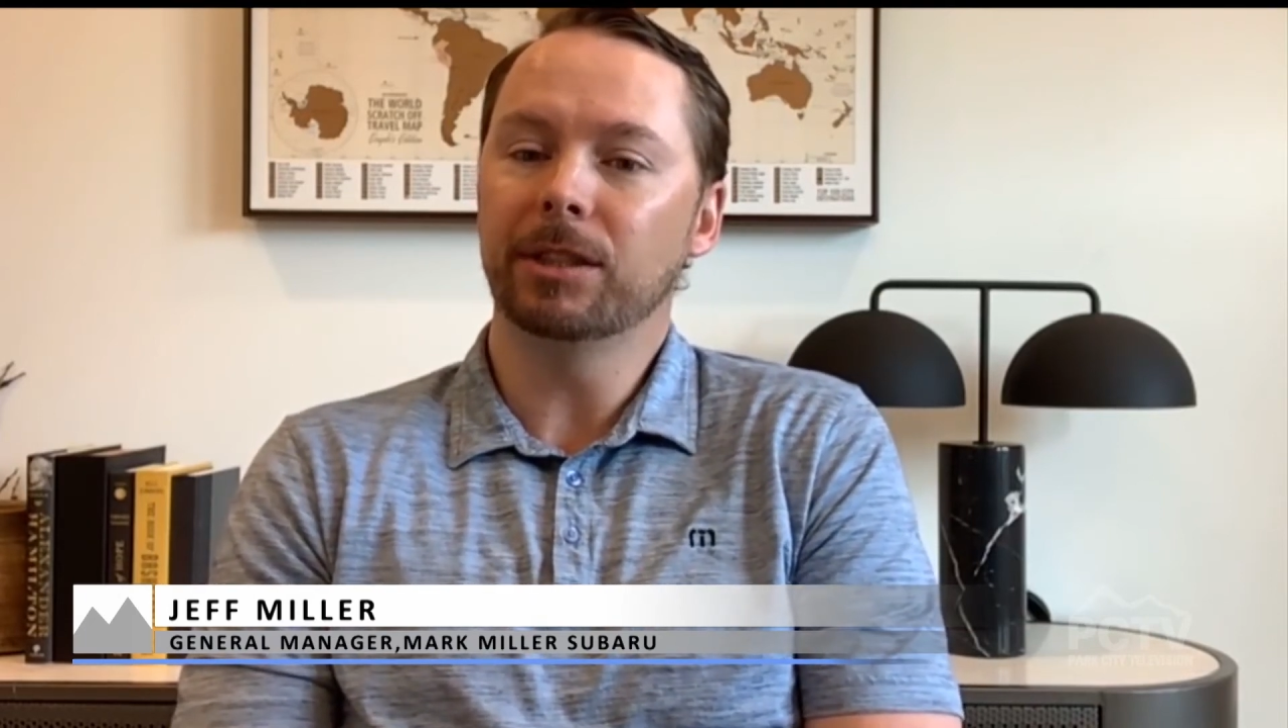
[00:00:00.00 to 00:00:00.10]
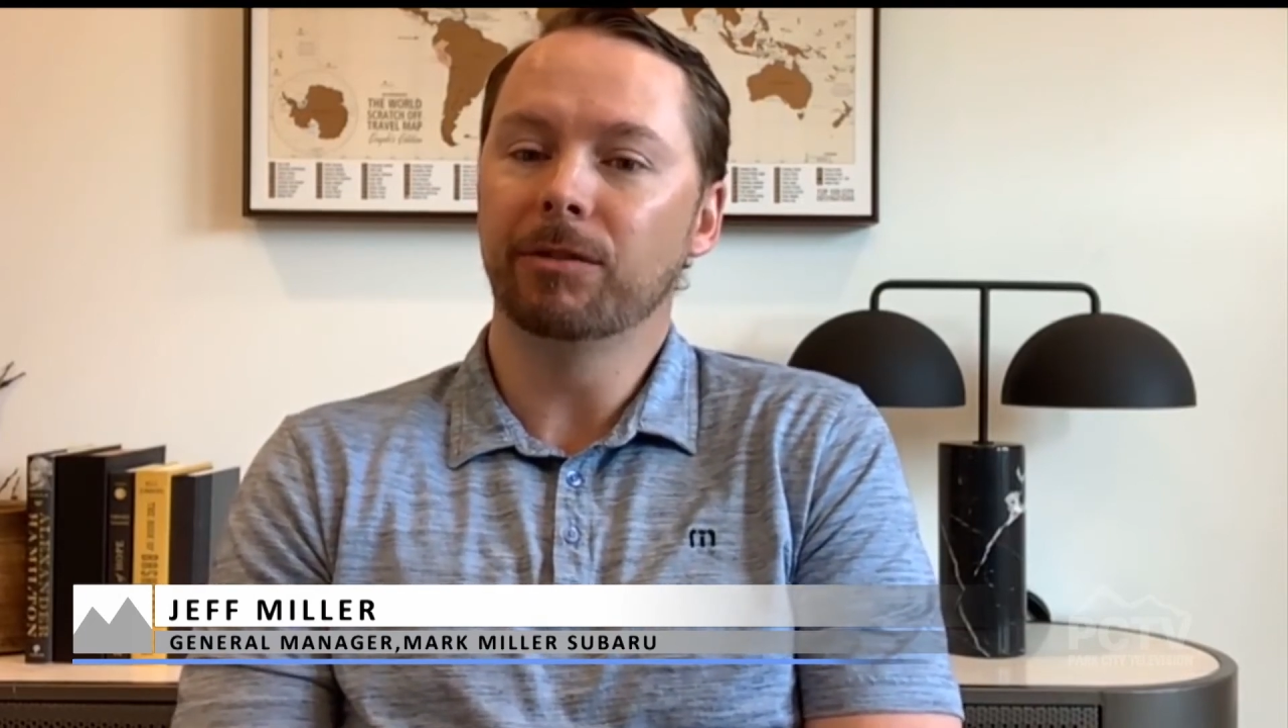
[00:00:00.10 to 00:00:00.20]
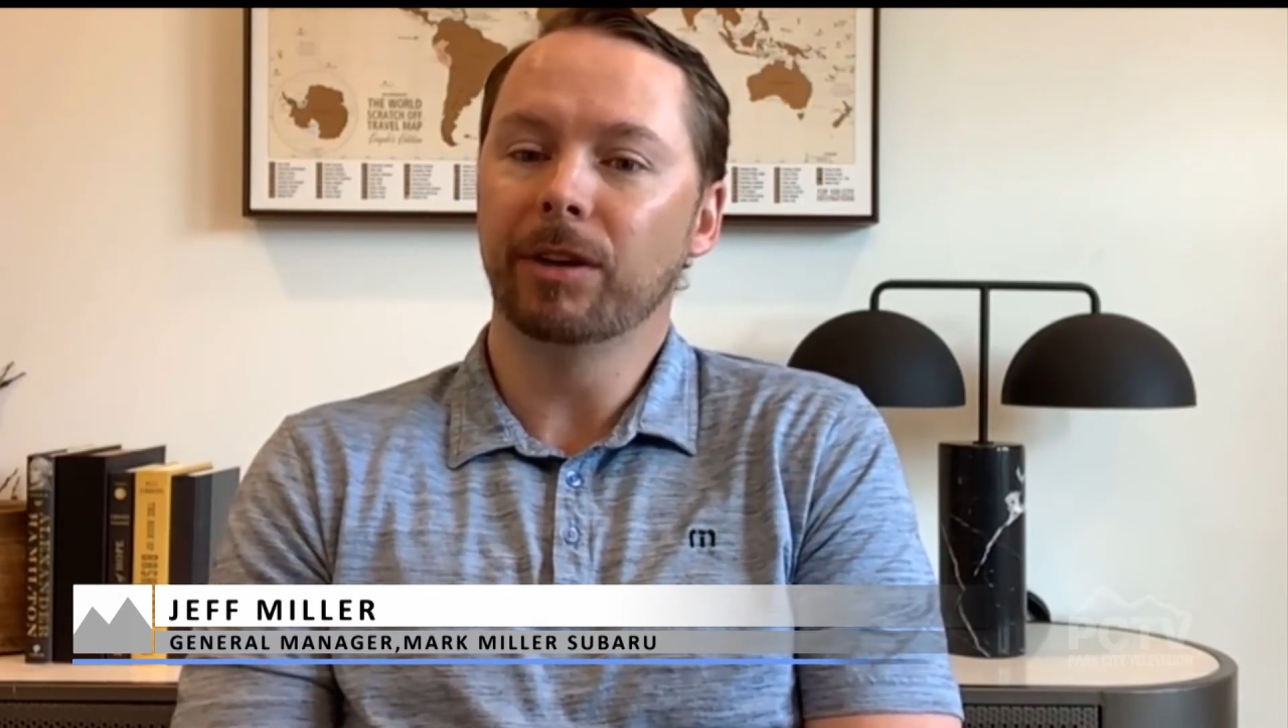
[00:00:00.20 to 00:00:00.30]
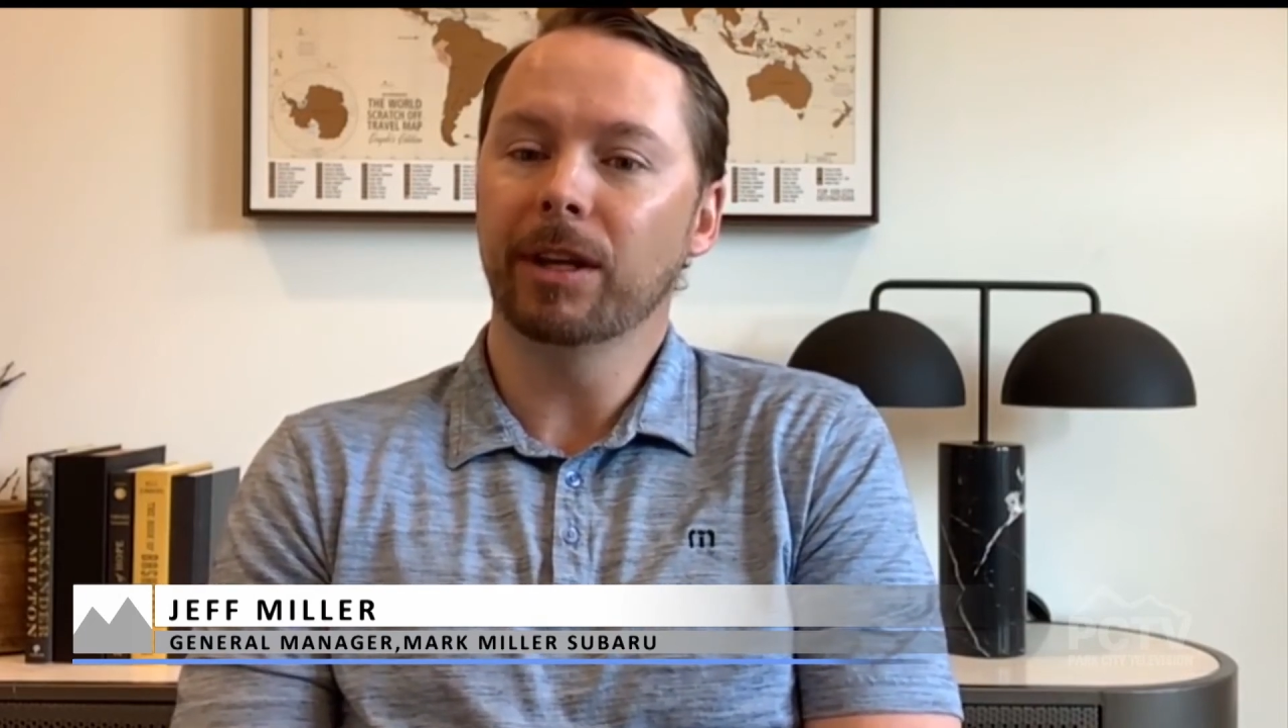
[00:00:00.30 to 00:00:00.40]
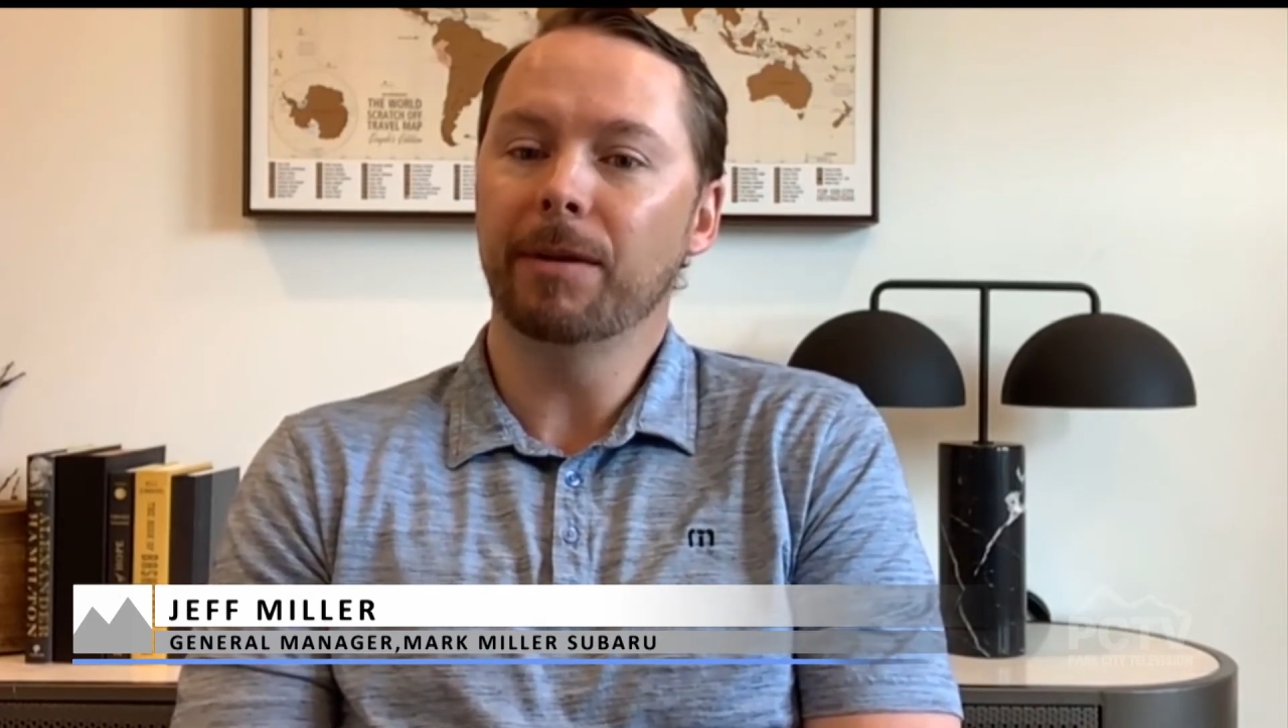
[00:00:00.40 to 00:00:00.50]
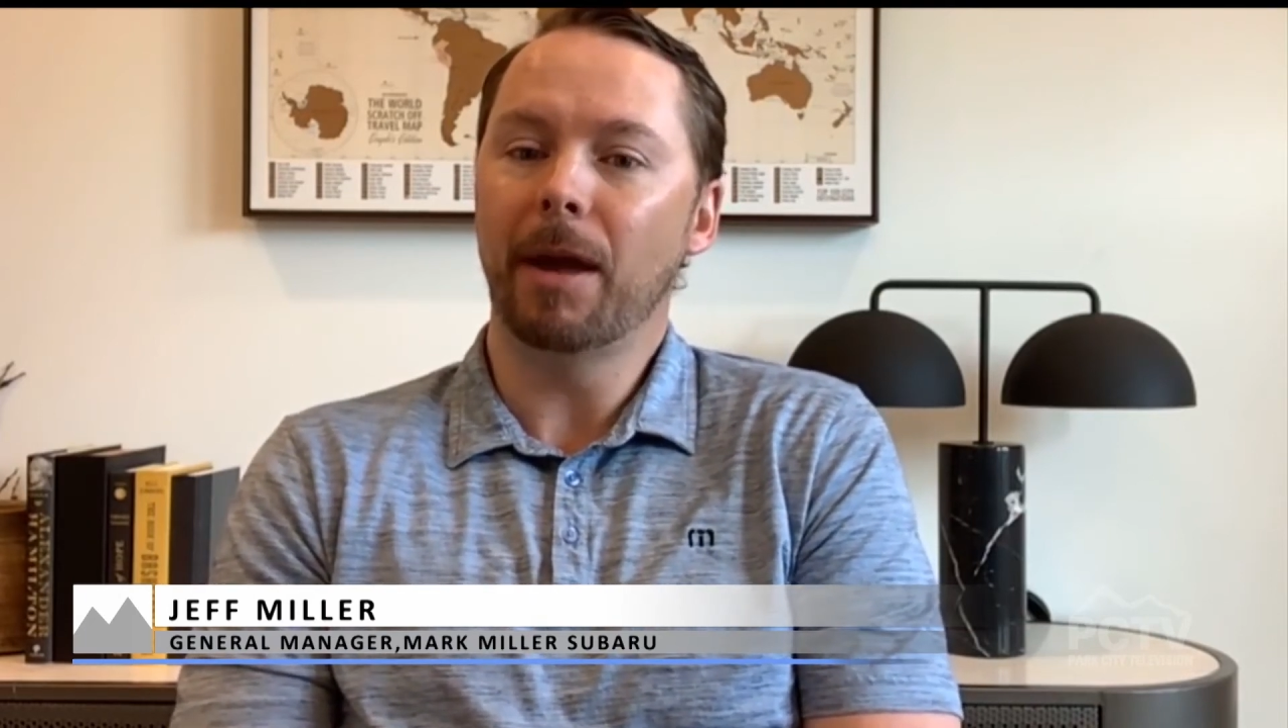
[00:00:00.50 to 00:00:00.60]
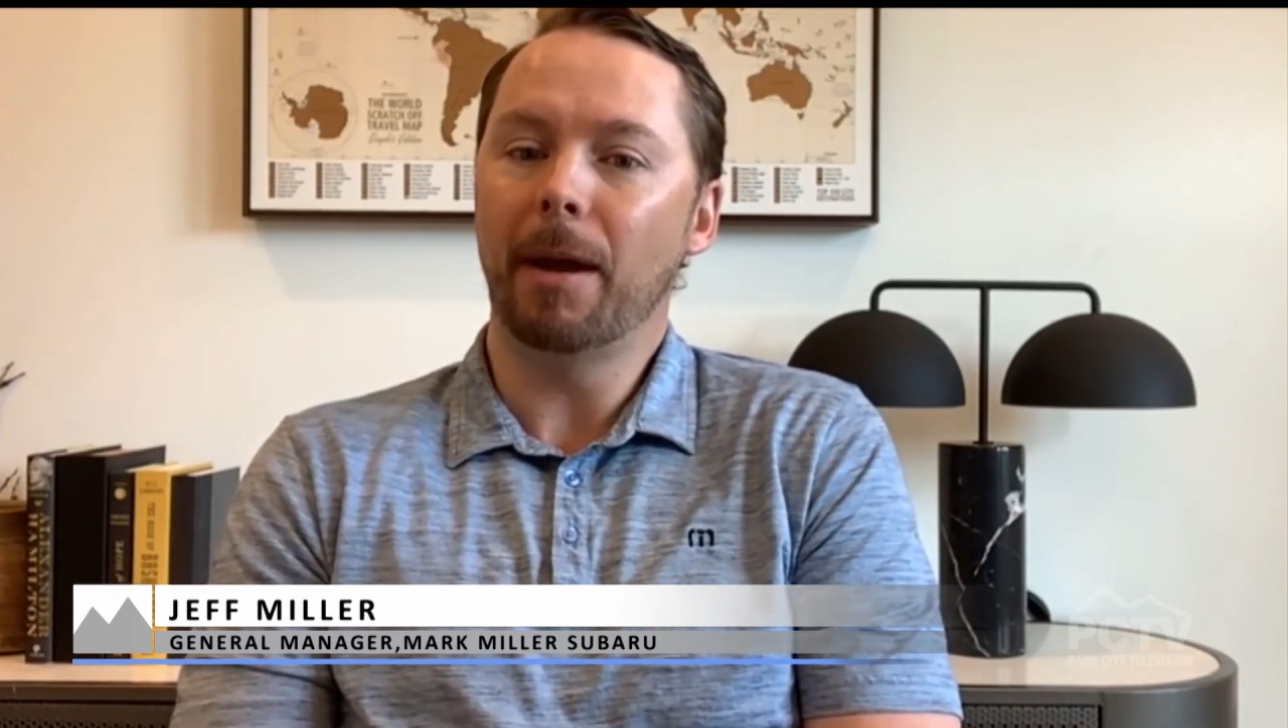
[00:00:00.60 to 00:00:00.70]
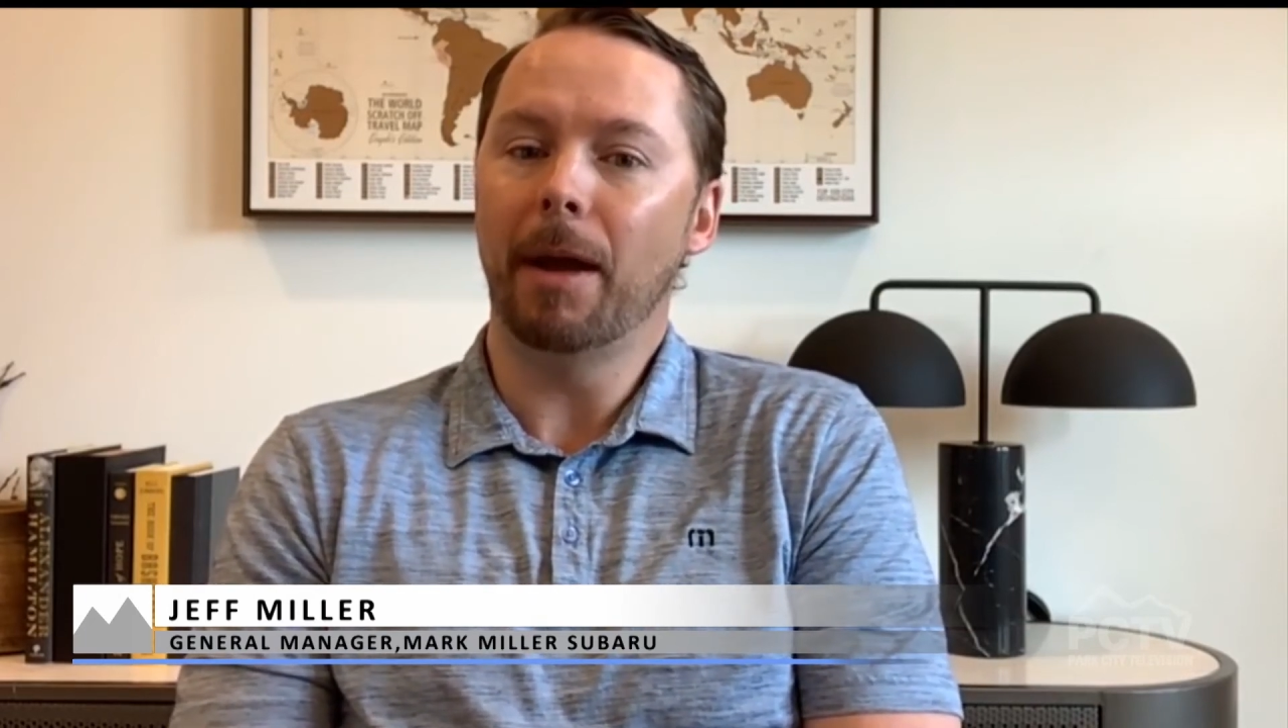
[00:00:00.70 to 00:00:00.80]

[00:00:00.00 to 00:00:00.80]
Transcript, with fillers: and really